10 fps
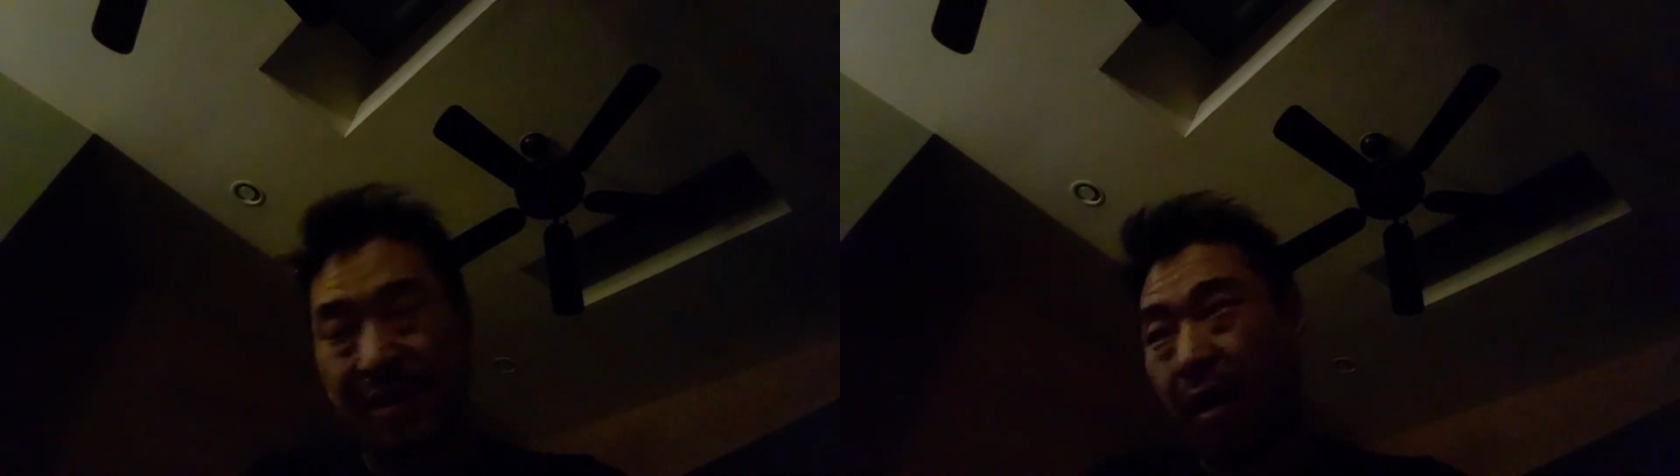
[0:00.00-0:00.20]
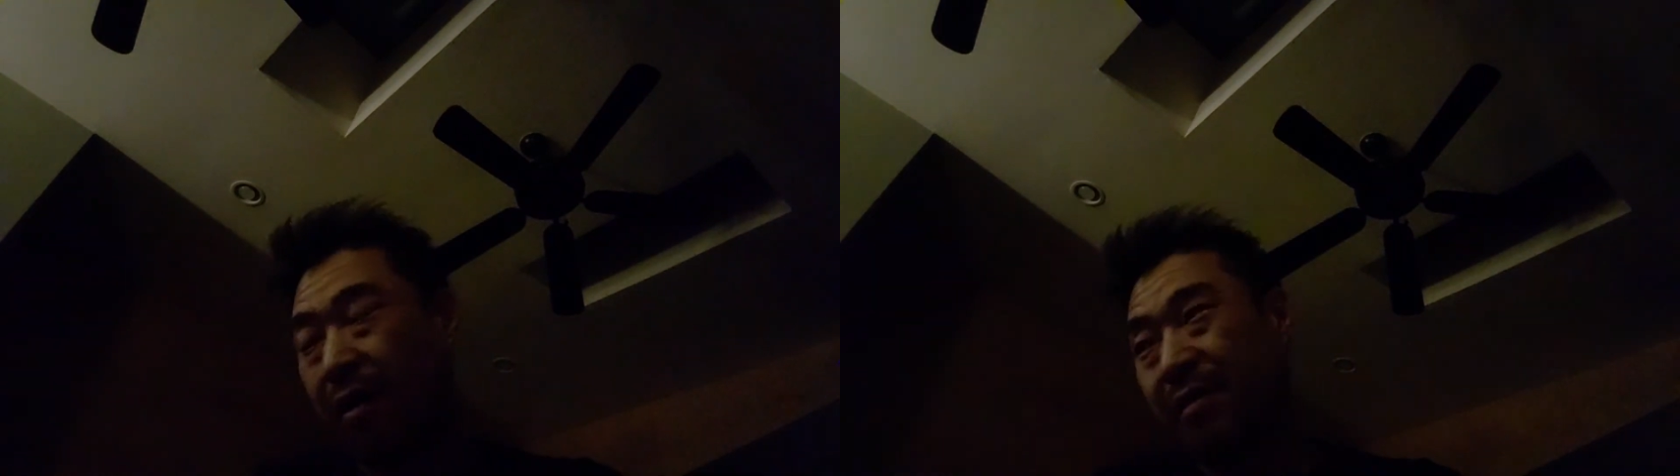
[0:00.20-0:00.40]

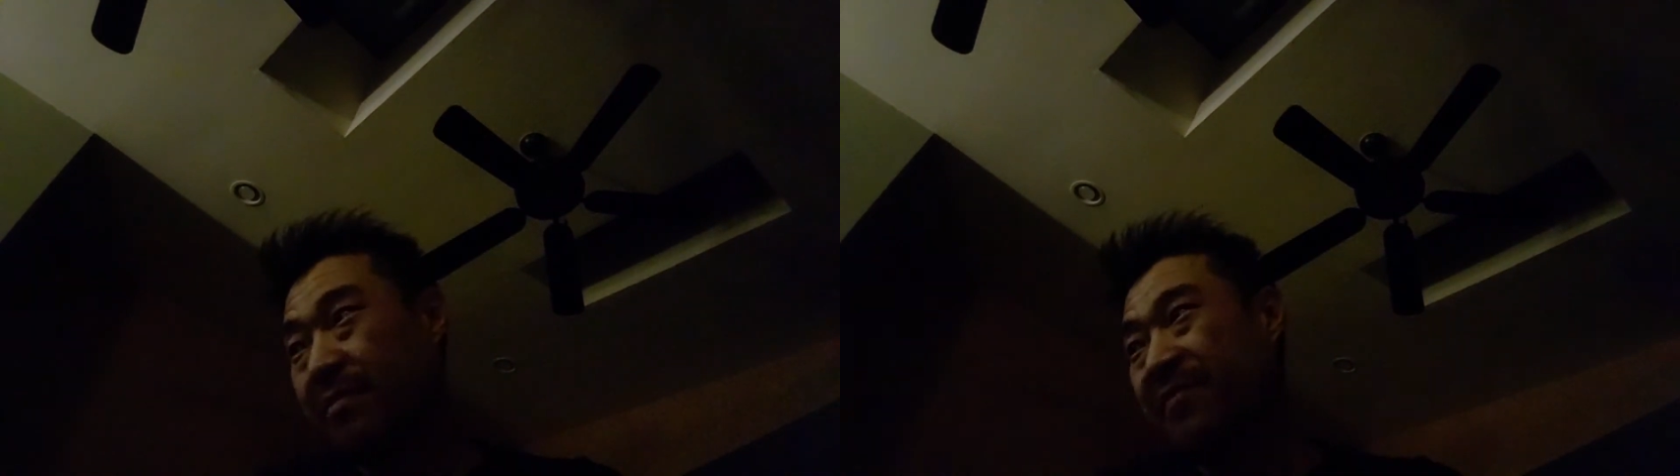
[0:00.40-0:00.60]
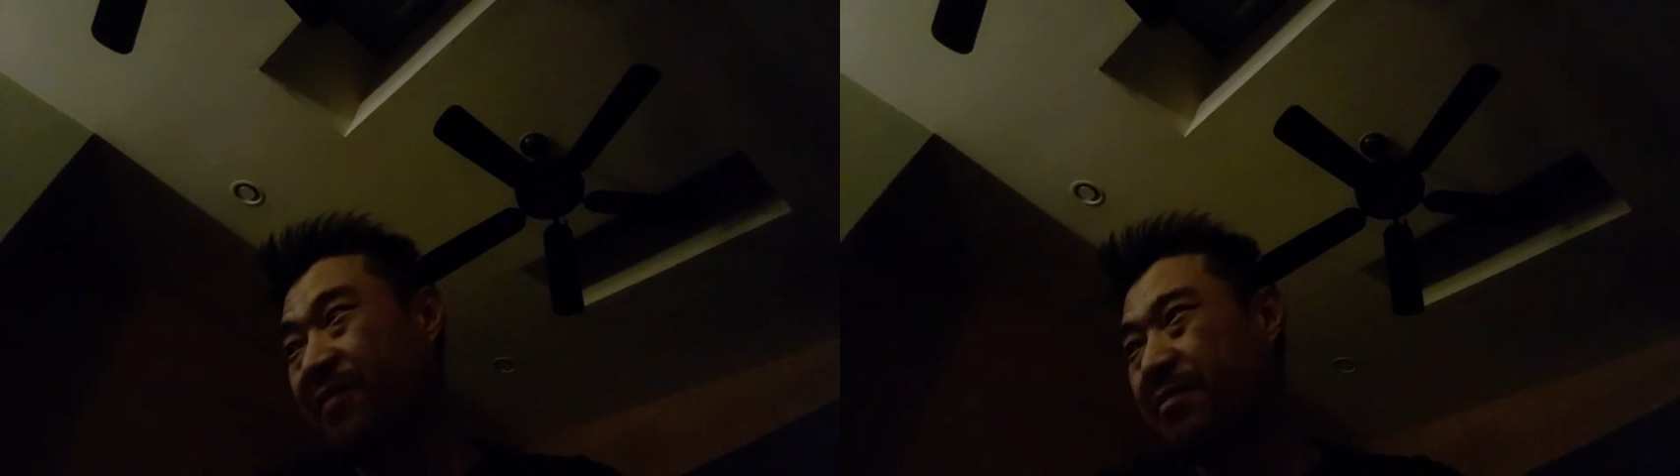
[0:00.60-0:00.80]
hard
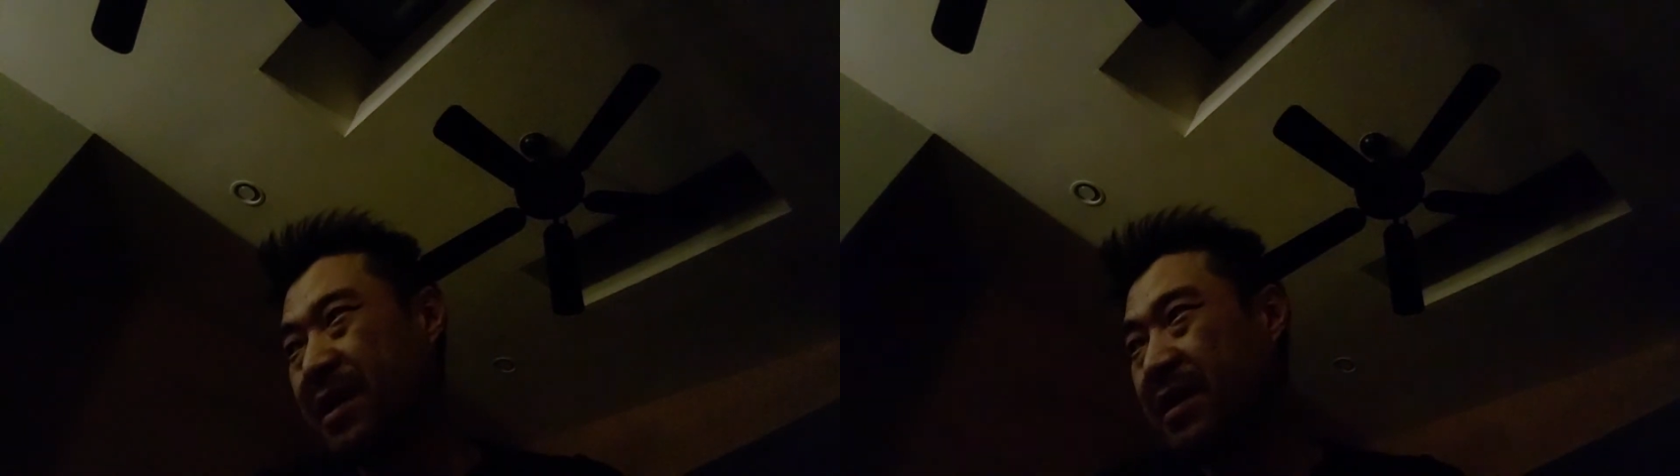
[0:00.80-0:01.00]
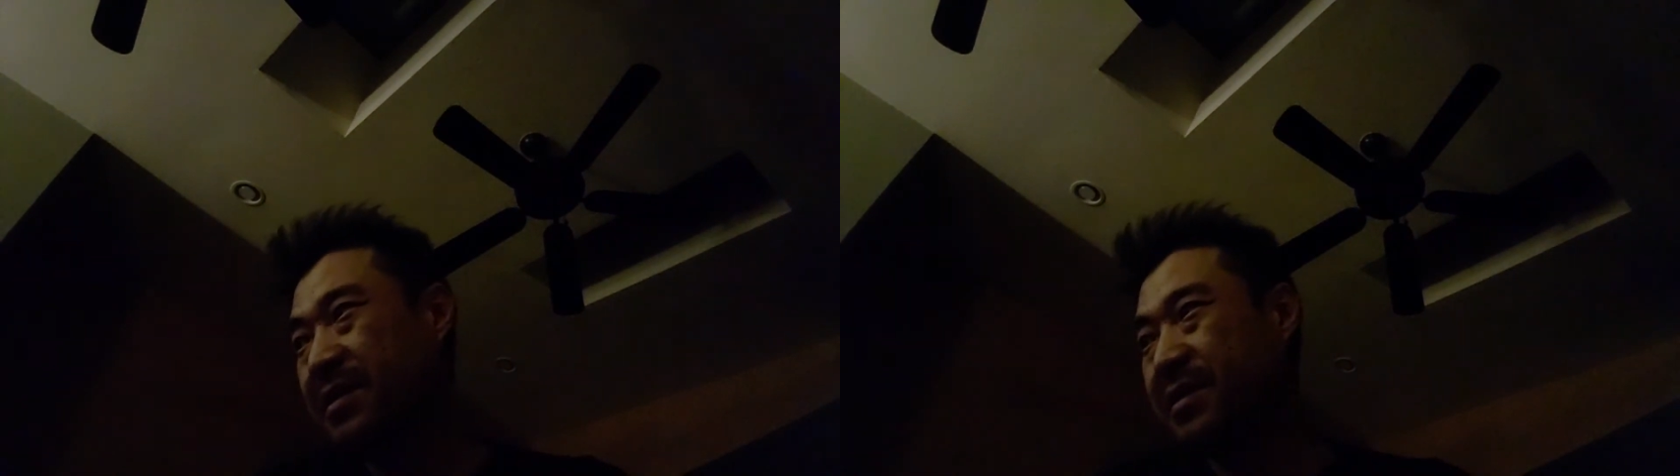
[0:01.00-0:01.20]
for
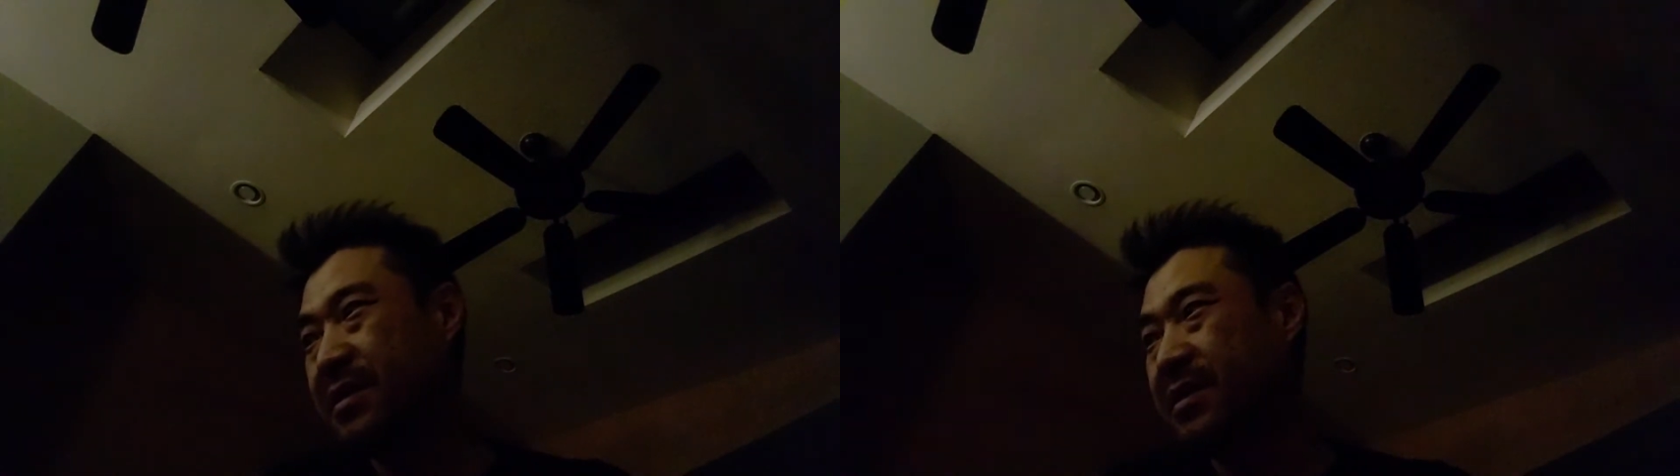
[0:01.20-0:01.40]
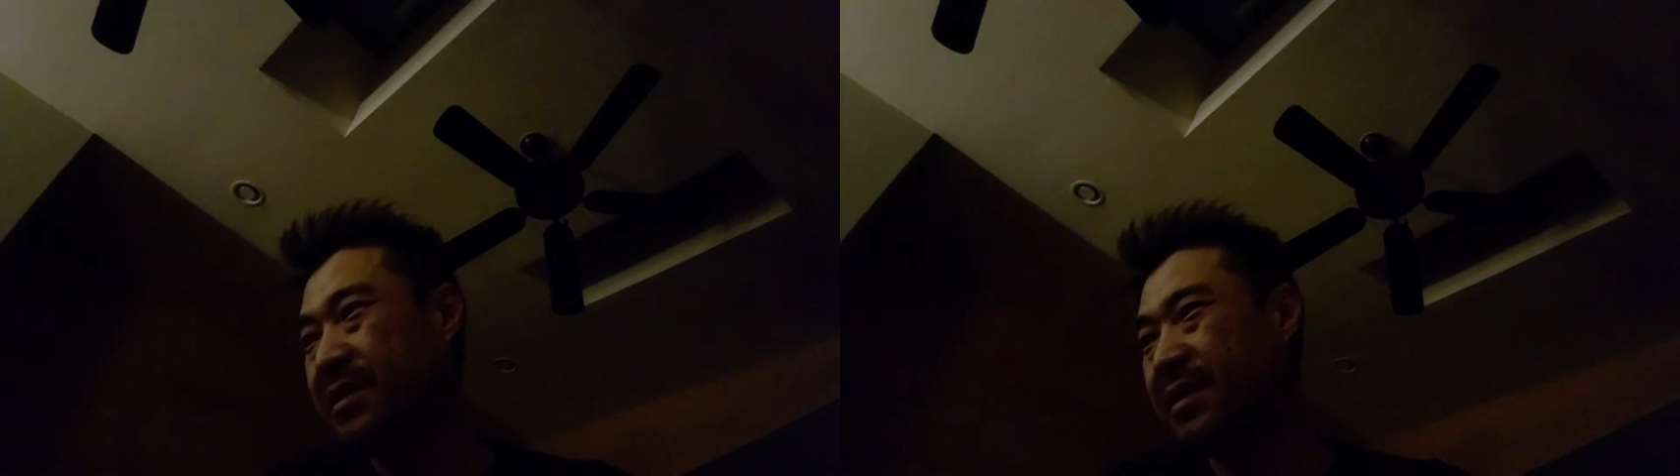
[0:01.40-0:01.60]
me to
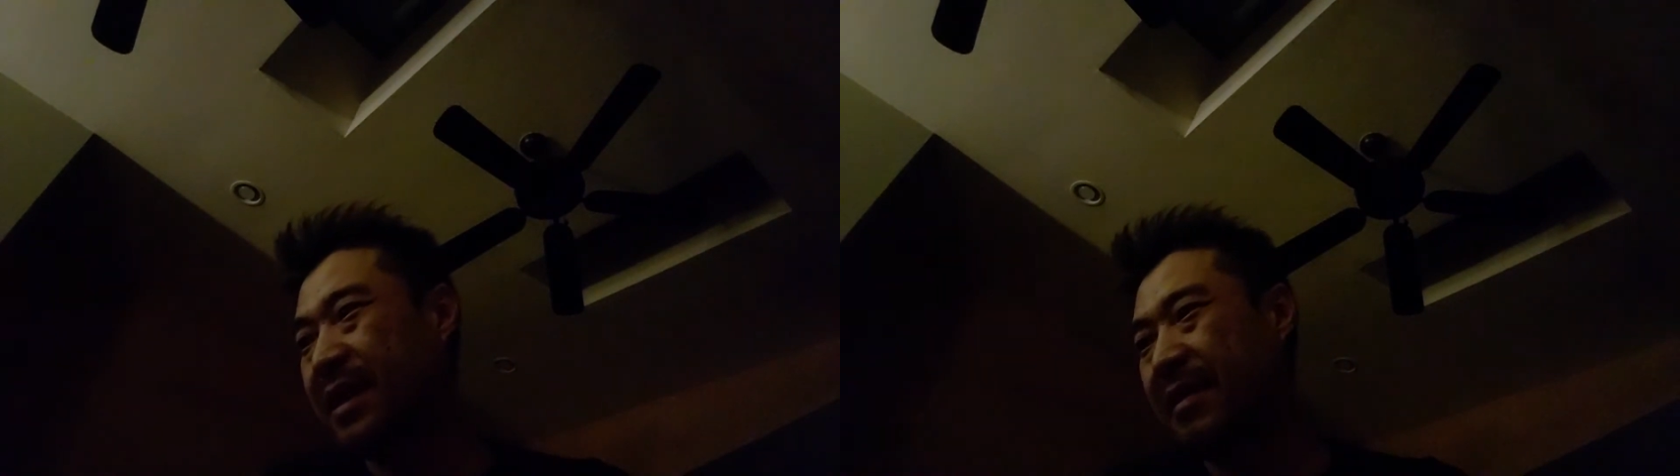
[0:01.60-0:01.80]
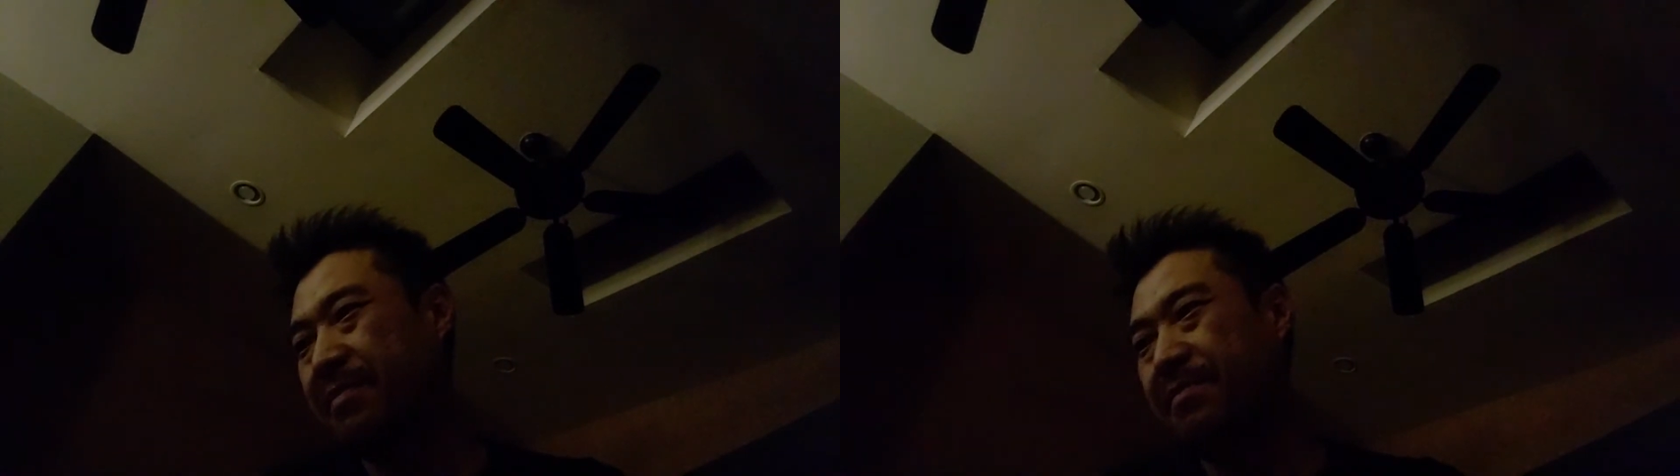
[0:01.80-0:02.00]
just like,